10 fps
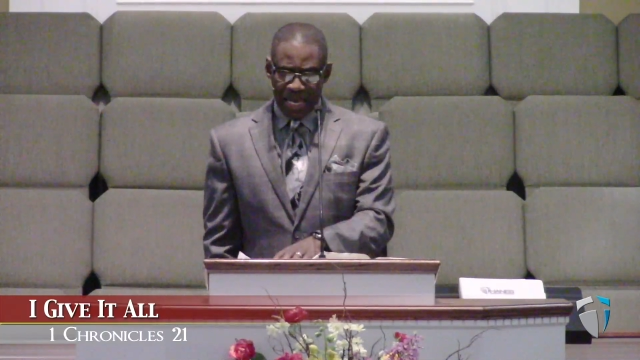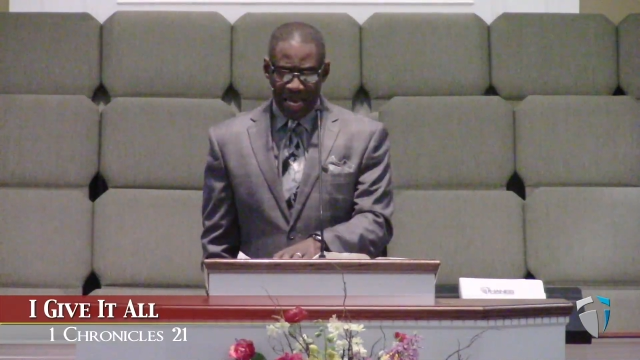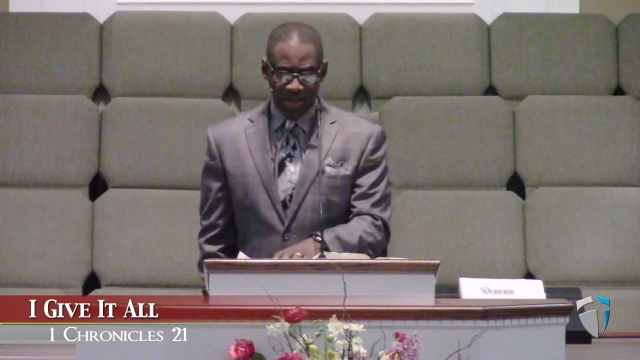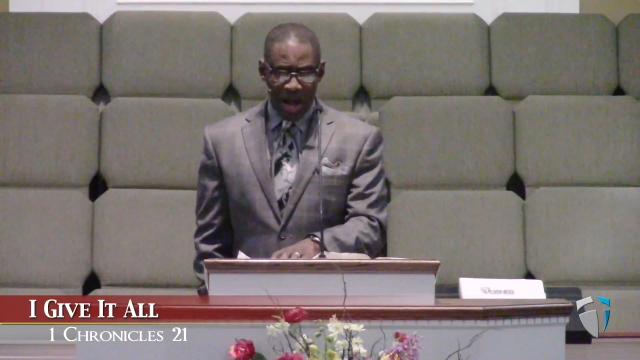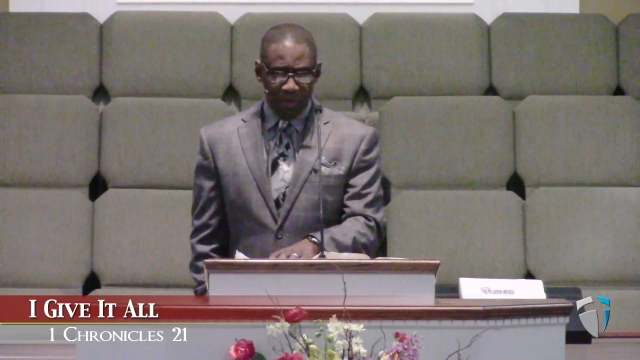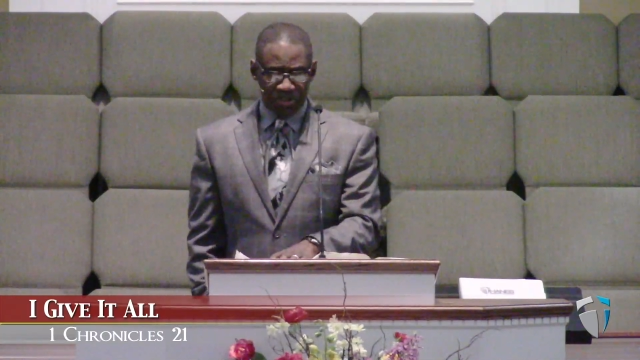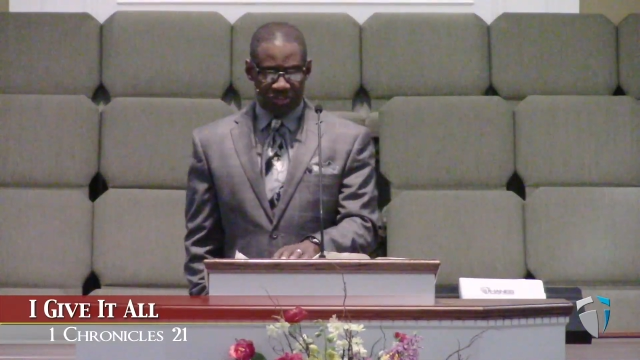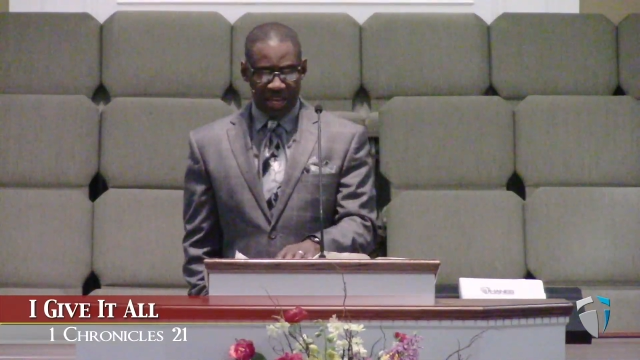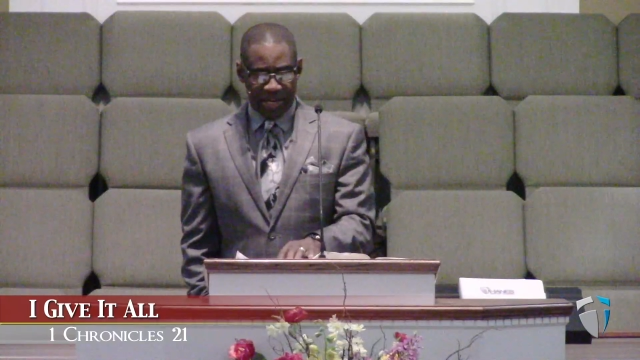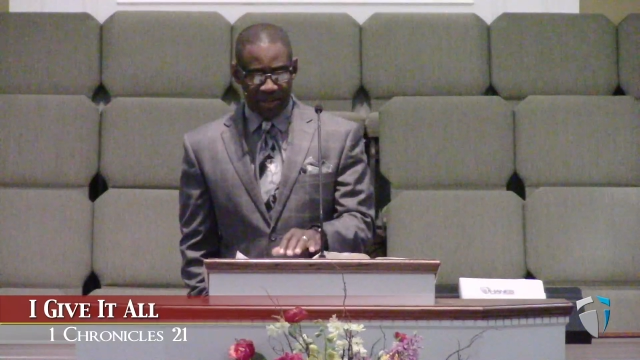And, you know, I was
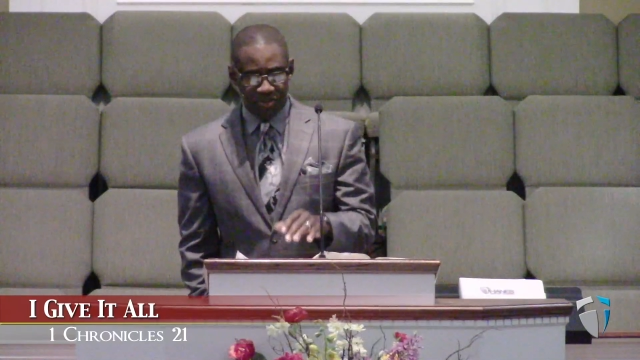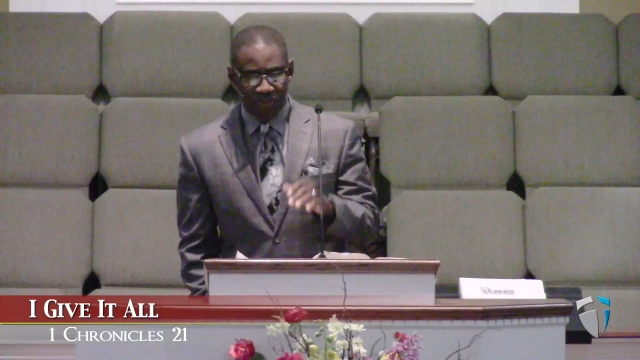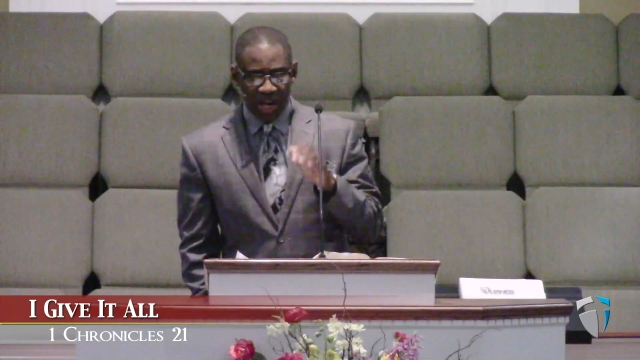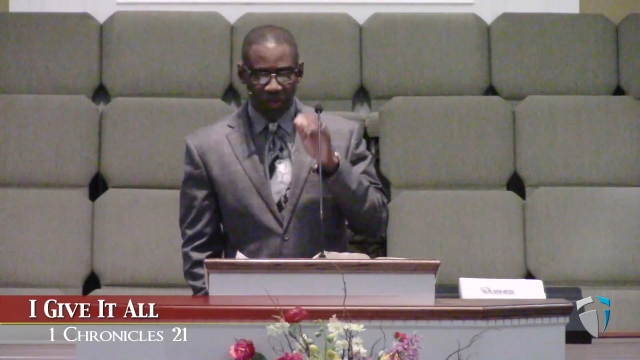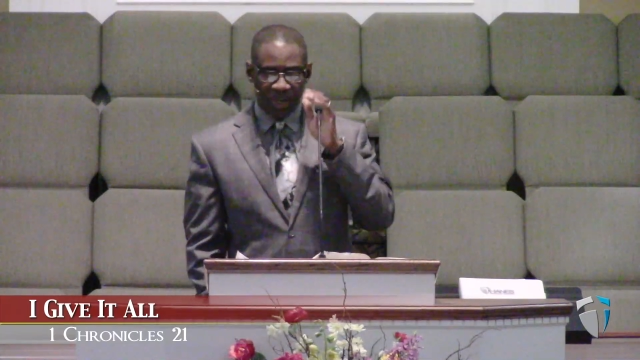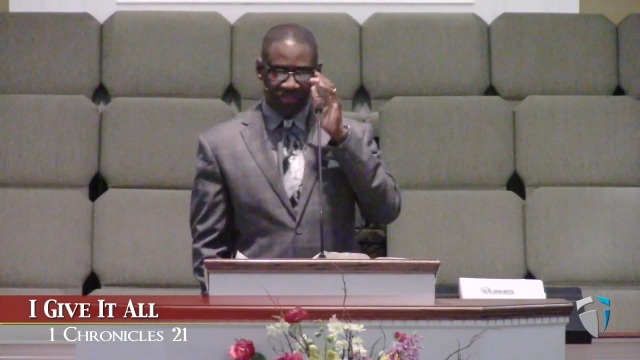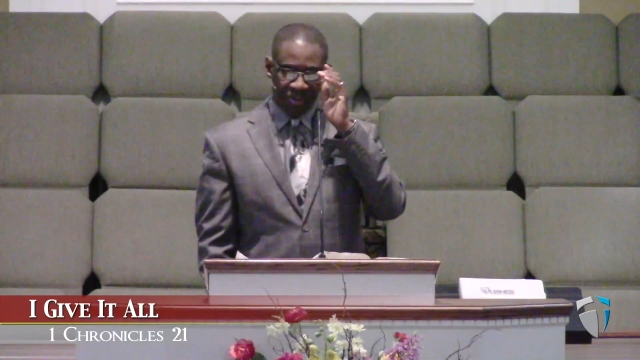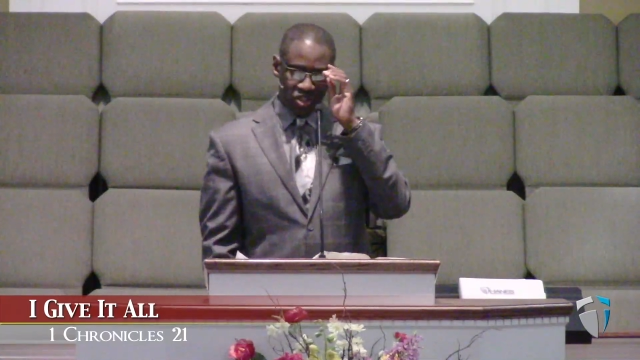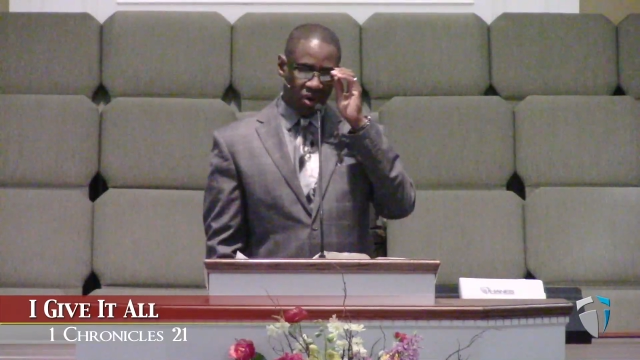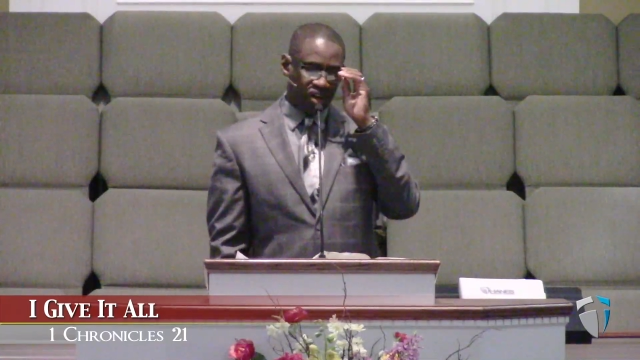thinking, you find your way to
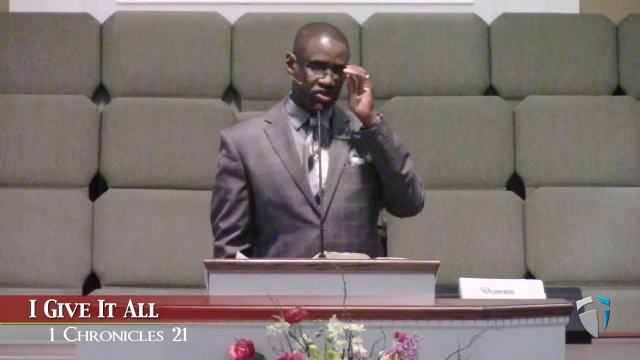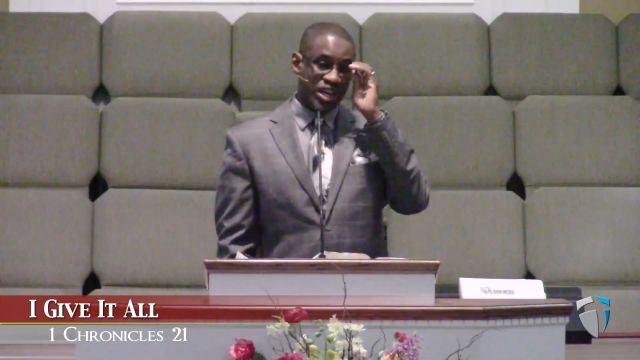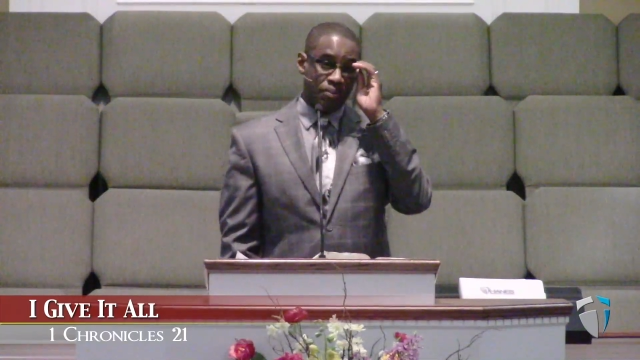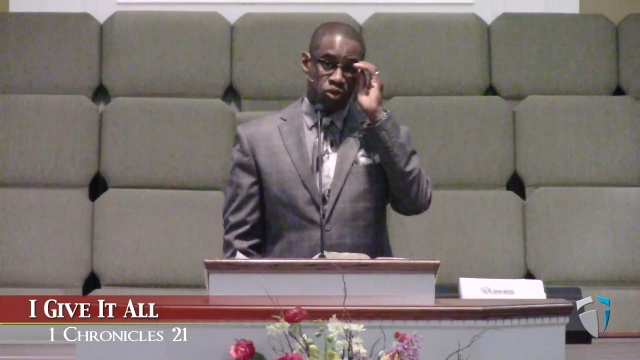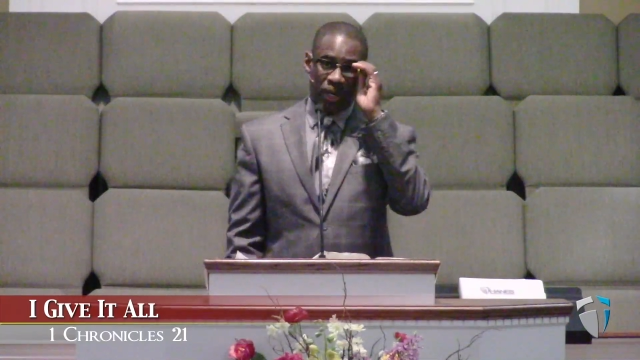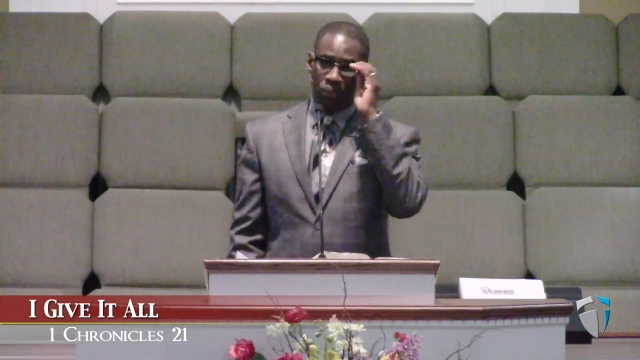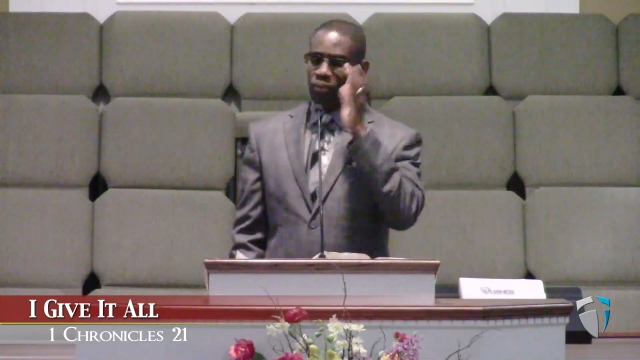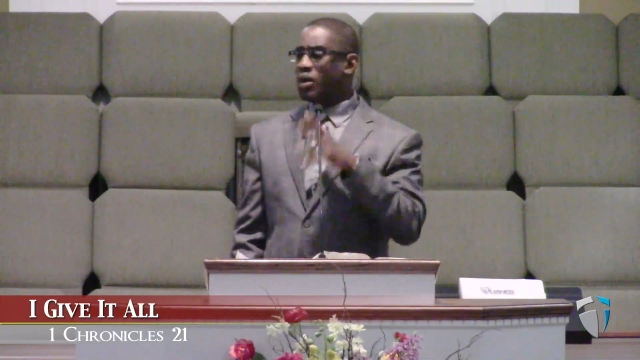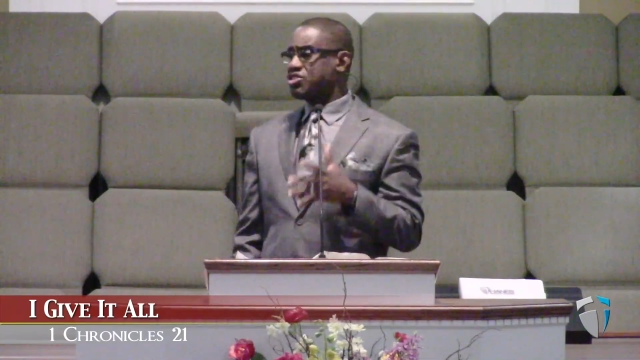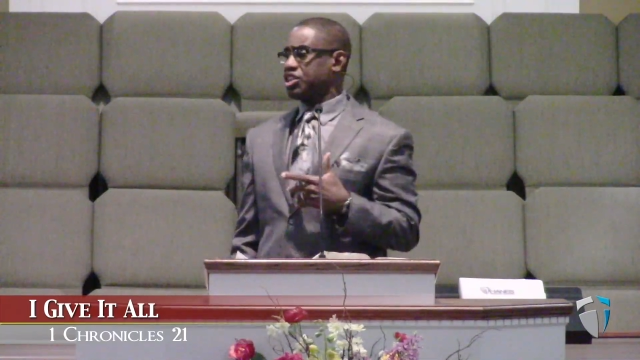First Chronicles chapter
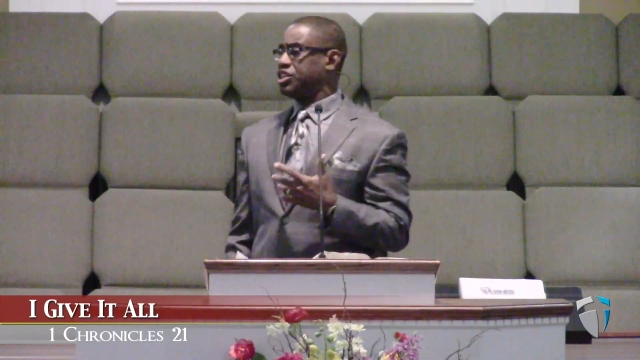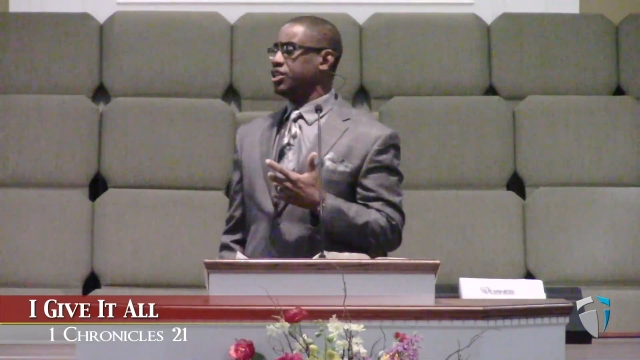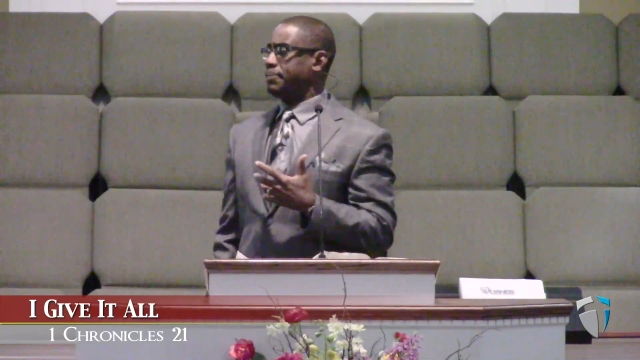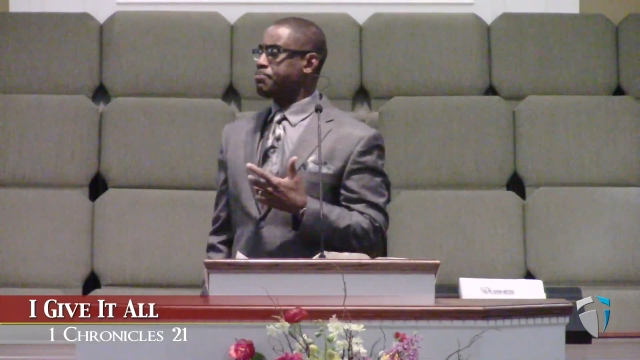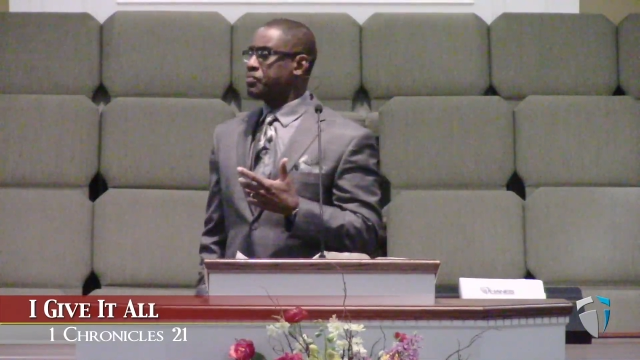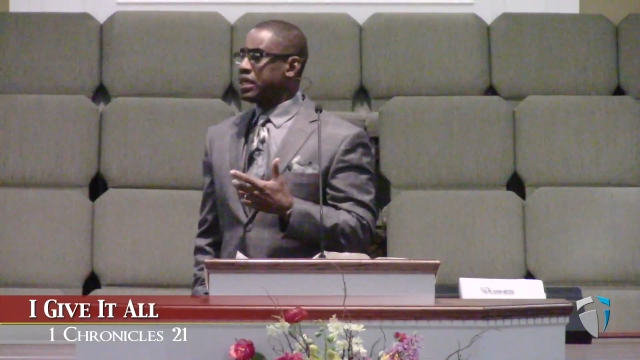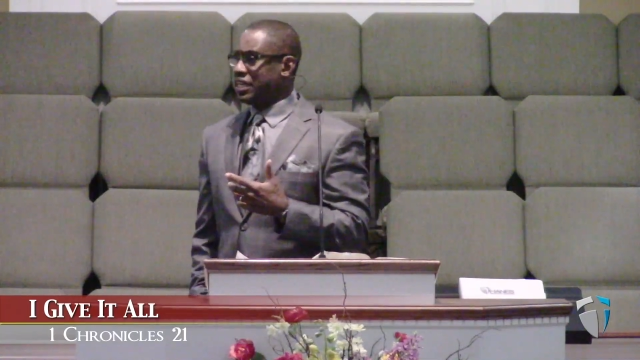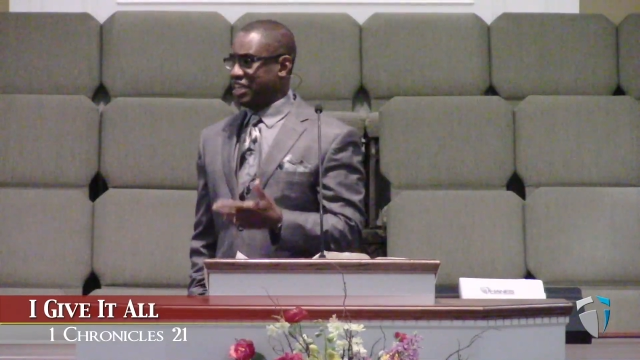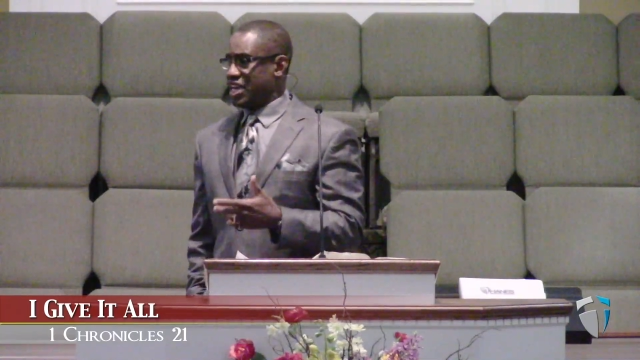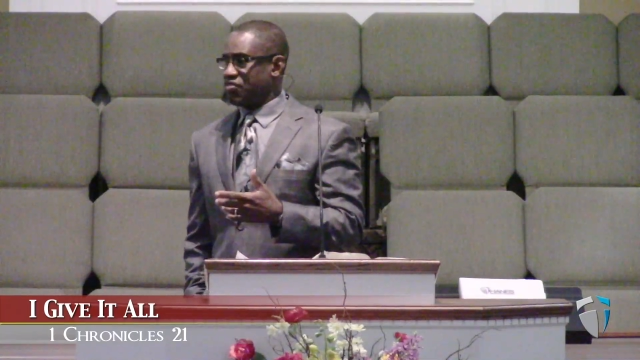twenty-one, what's a good
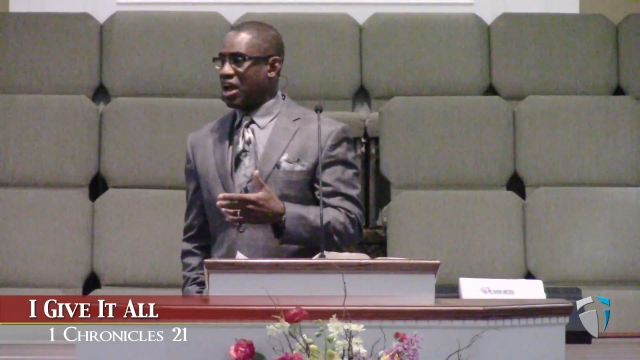gift?